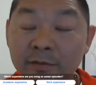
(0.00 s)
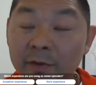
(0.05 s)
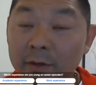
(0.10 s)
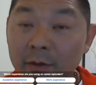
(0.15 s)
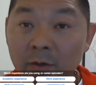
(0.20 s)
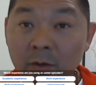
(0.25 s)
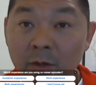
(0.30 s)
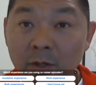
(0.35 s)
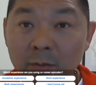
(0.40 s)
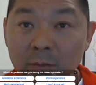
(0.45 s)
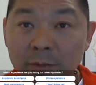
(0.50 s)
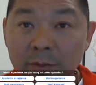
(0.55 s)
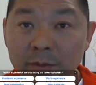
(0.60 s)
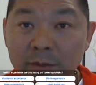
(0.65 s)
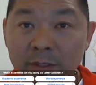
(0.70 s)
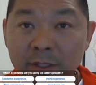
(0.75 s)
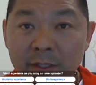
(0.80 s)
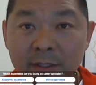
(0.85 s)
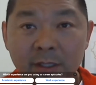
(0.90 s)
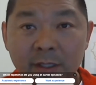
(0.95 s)
It's very
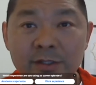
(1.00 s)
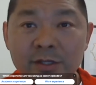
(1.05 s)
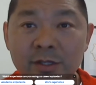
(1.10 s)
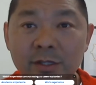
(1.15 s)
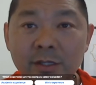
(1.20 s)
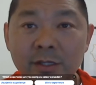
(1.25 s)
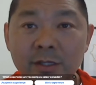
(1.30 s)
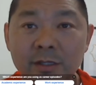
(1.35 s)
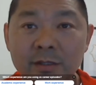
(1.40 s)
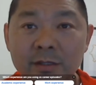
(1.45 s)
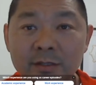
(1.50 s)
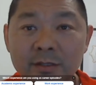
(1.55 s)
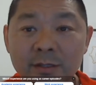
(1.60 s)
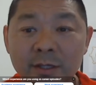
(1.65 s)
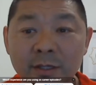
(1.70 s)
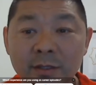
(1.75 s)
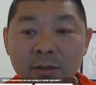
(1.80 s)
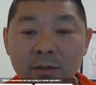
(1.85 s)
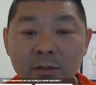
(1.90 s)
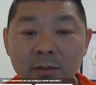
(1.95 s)
common that
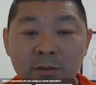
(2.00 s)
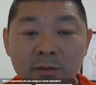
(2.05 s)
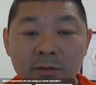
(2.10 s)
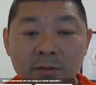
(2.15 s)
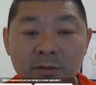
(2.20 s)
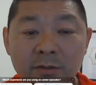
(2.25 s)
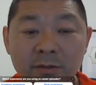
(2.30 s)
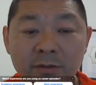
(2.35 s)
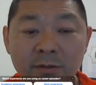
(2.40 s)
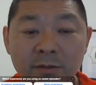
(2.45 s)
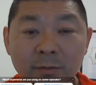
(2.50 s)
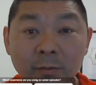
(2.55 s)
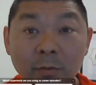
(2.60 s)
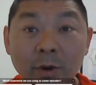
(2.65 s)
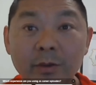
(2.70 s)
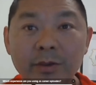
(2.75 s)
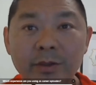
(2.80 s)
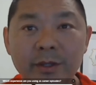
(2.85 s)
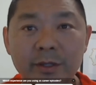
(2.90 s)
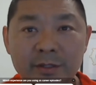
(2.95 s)
engineers, they use
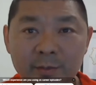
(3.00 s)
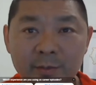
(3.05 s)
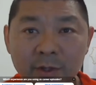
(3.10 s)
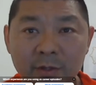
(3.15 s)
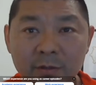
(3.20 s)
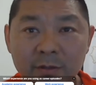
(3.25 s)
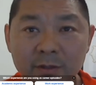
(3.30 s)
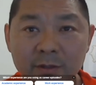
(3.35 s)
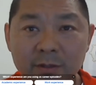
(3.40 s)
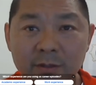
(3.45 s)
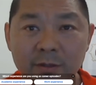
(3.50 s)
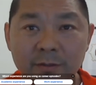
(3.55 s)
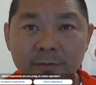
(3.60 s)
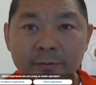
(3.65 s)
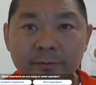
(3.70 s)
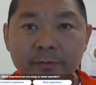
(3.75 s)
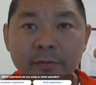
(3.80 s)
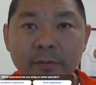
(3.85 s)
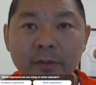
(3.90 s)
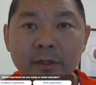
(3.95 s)
both
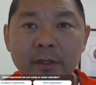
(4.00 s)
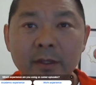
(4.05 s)
experience.